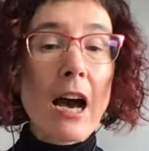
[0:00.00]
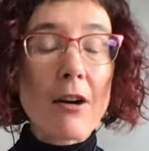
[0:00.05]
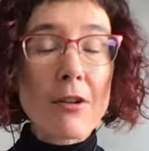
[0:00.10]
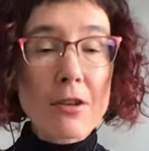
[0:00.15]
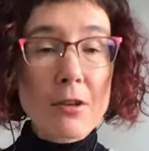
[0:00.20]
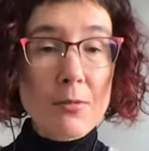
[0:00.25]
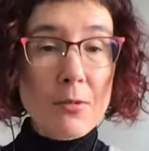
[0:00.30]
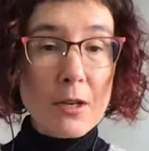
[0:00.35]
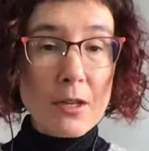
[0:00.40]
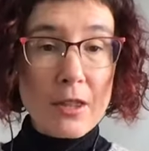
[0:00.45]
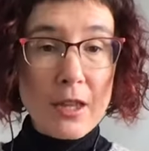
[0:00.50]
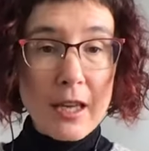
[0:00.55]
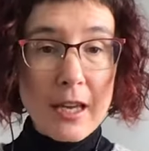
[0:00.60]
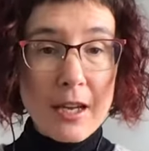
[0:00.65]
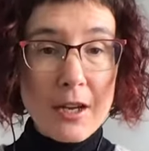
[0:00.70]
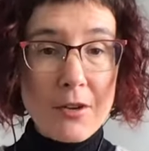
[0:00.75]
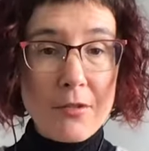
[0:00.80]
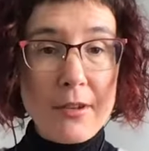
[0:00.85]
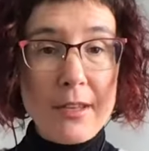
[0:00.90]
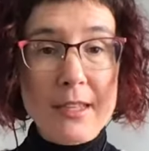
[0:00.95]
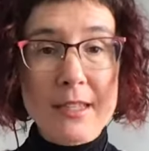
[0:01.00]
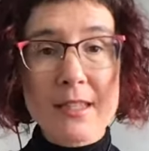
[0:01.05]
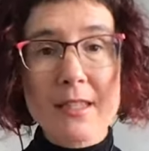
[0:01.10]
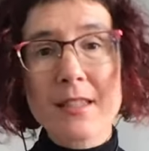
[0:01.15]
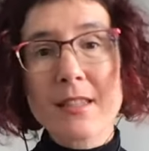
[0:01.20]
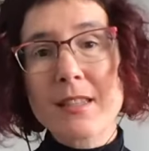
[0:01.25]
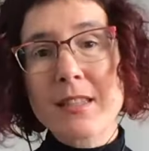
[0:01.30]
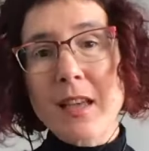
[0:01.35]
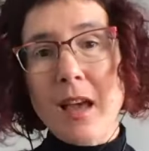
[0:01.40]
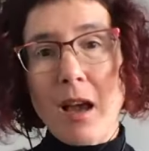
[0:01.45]
how you work the
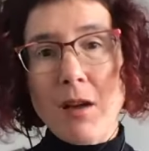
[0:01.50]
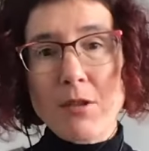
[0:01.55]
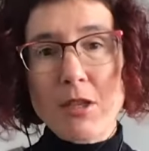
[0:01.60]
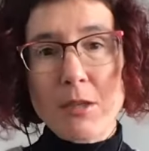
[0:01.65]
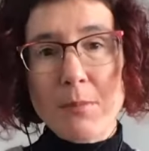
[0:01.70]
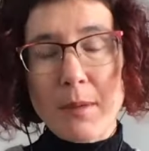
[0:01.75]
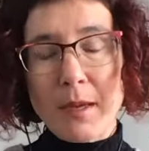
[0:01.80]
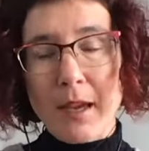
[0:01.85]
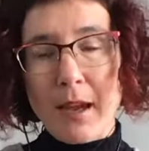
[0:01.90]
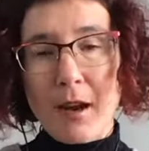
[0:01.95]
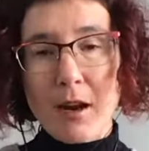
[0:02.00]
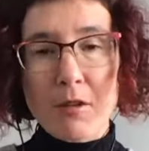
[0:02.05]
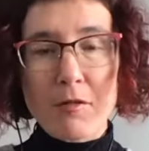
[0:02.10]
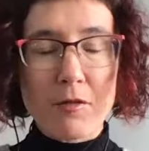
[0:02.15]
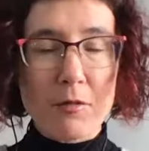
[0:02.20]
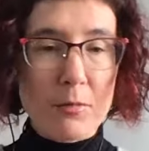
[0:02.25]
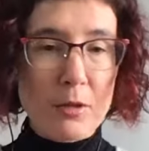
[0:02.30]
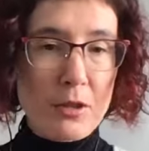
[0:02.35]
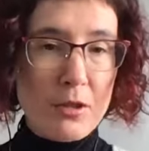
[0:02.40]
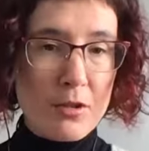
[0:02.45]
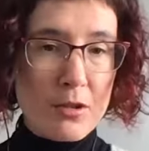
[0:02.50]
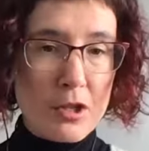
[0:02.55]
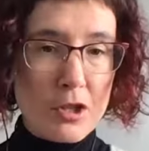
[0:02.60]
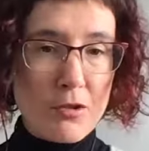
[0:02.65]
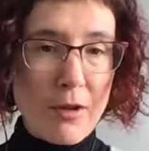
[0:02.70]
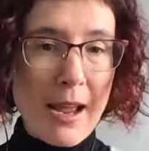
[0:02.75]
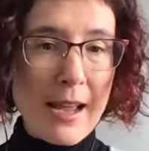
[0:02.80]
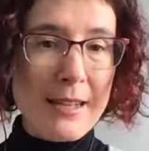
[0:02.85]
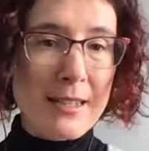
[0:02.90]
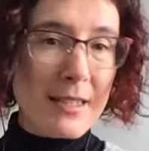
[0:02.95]
increases, how to be careful with your
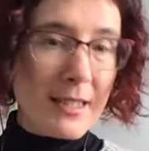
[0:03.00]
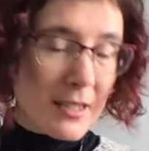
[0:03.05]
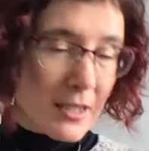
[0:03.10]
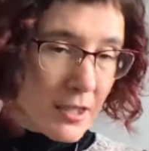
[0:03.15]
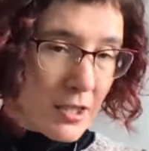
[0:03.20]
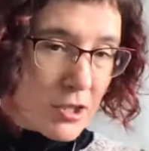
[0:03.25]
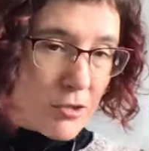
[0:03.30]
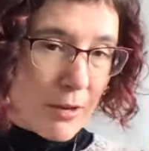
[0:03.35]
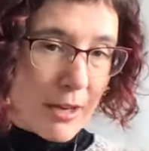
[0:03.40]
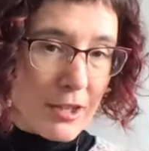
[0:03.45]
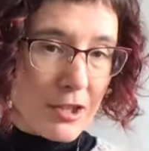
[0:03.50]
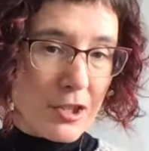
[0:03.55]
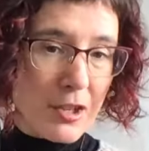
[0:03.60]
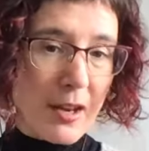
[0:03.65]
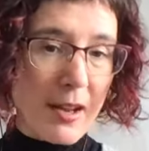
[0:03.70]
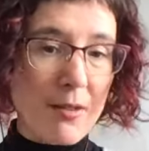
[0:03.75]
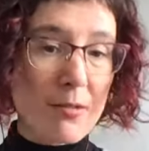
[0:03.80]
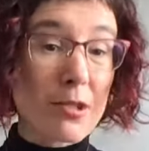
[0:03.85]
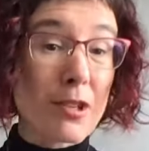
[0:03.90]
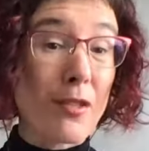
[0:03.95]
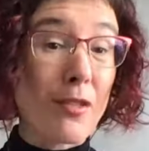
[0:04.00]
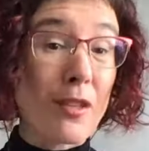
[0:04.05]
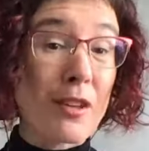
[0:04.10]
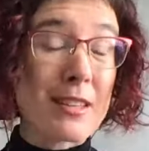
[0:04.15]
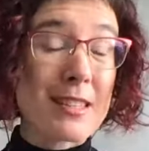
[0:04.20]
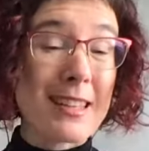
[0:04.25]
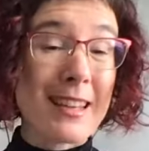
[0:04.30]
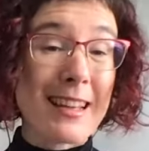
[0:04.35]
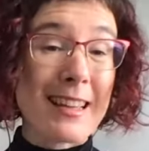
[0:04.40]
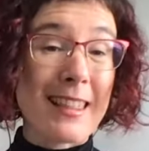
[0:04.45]
stranding to stretch it out, and
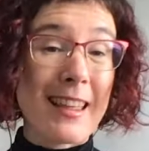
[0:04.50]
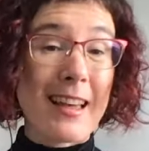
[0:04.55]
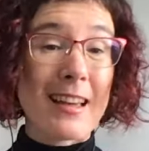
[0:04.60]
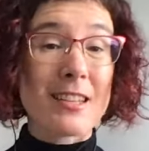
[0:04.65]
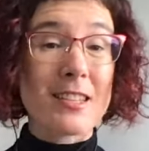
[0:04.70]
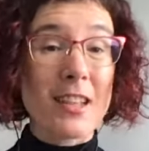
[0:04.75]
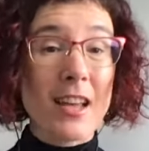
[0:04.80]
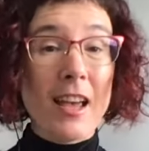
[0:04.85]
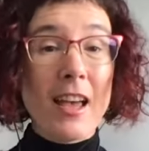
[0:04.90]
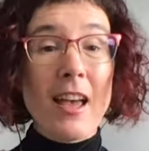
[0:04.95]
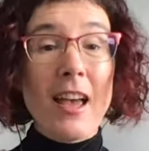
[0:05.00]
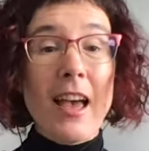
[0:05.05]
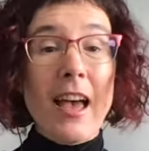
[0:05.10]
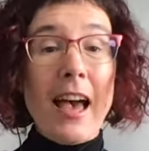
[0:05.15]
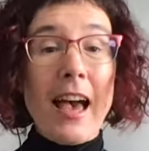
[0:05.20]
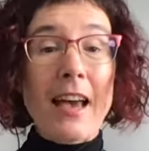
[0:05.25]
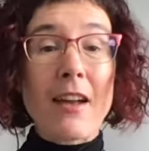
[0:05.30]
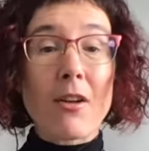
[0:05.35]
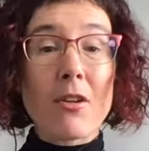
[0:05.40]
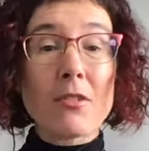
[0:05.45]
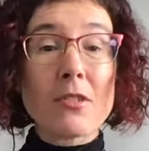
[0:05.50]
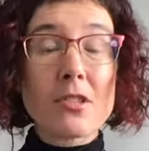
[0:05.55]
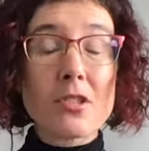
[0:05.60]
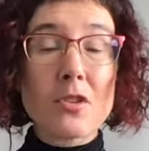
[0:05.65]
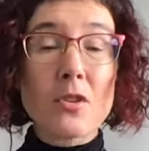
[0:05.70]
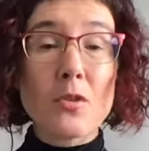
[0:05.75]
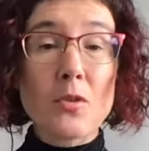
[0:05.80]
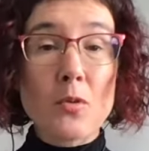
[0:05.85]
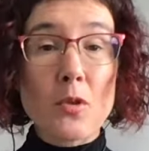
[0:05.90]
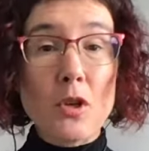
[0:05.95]
things like that. And
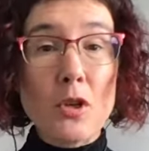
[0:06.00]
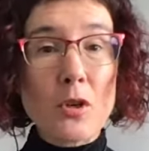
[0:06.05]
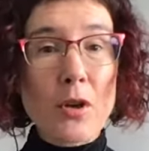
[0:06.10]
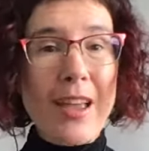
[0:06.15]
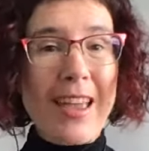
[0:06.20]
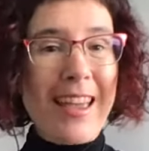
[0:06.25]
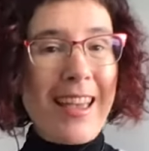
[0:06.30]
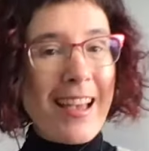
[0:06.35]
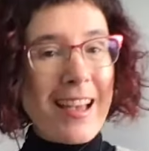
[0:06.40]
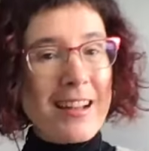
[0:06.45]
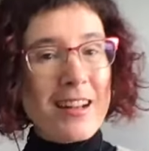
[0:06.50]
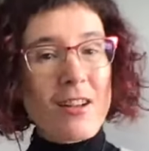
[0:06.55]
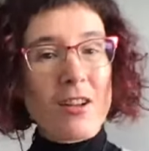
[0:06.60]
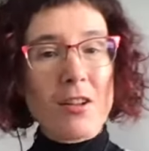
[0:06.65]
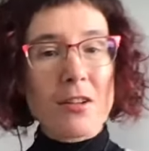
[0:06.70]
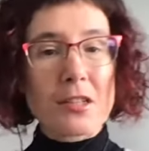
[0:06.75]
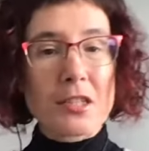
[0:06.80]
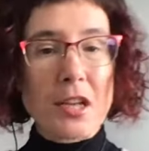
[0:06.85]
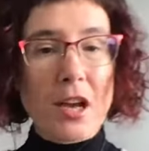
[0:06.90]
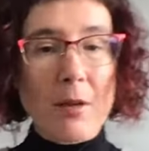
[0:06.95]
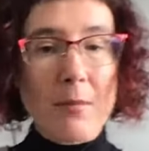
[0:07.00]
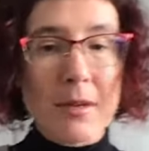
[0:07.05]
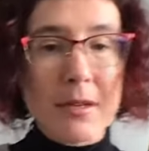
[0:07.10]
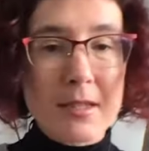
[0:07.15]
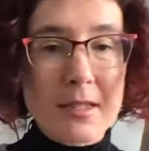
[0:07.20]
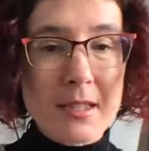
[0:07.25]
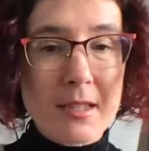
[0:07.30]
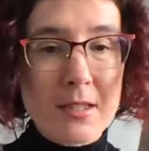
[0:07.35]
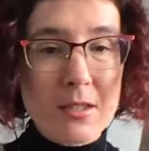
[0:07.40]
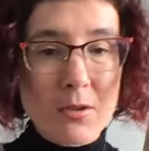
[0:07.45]
also looking at color
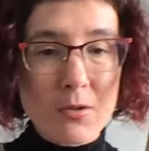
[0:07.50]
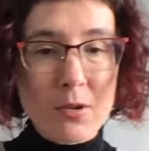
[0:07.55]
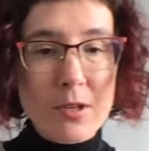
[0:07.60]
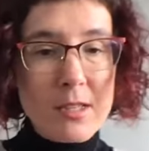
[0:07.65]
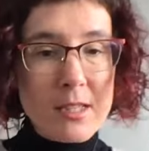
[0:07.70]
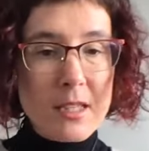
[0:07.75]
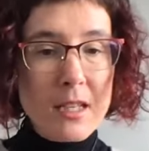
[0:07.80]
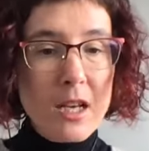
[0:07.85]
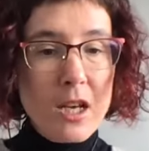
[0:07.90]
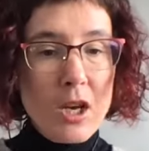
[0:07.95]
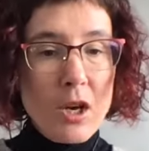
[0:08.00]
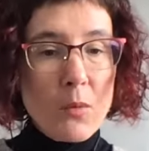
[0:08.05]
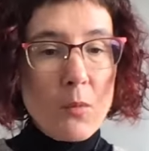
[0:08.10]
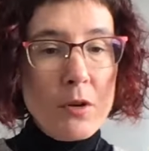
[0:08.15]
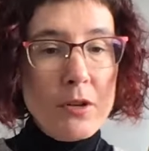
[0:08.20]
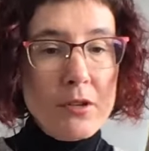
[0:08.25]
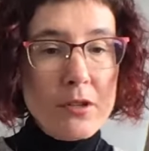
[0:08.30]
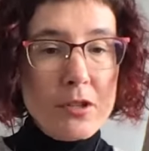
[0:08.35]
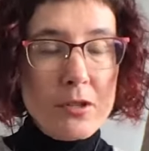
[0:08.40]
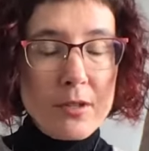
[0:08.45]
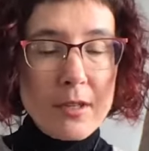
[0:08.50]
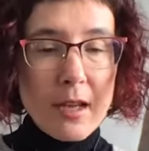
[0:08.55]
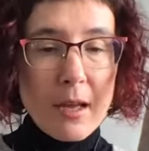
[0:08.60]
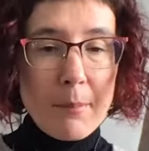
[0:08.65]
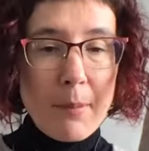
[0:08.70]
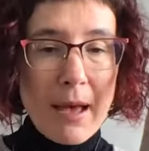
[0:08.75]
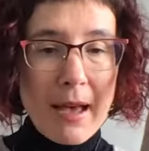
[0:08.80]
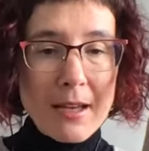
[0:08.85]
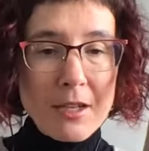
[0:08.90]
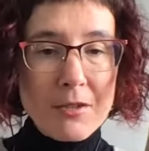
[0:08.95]
dominance, because of course, when you're doing
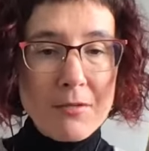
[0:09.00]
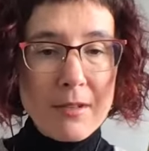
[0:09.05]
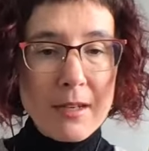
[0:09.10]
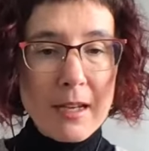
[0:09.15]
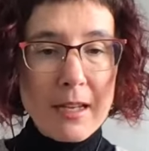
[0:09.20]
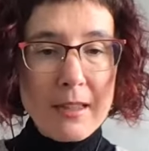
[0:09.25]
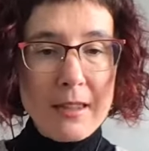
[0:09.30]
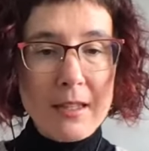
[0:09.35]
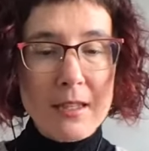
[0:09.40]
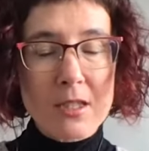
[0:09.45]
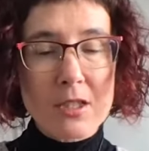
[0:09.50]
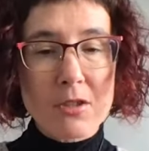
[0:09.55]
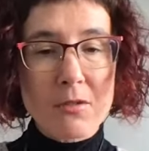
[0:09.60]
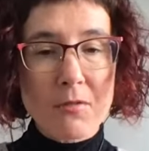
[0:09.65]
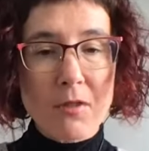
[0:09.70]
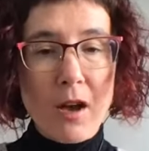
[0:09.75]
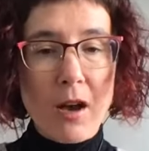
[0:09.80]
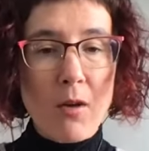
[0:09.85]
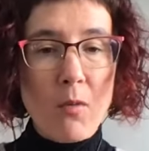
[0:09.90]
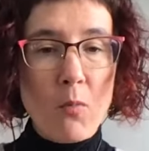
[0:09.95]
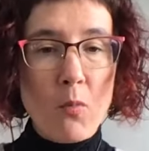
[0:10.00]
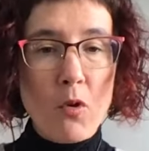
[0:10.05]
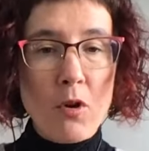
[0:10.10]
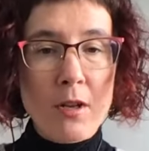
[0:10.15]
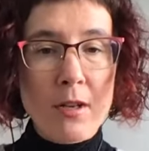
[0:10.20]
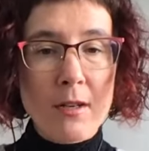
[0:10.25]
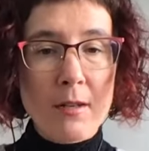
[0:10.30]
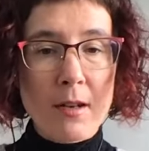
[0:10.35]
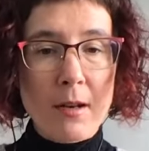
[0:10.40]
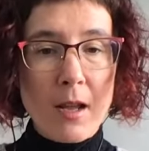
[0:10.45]
a pattern like this, you've got
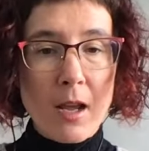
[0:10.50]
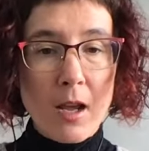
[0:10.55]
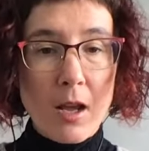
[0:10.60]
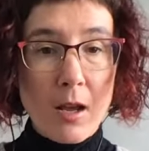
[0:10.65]
one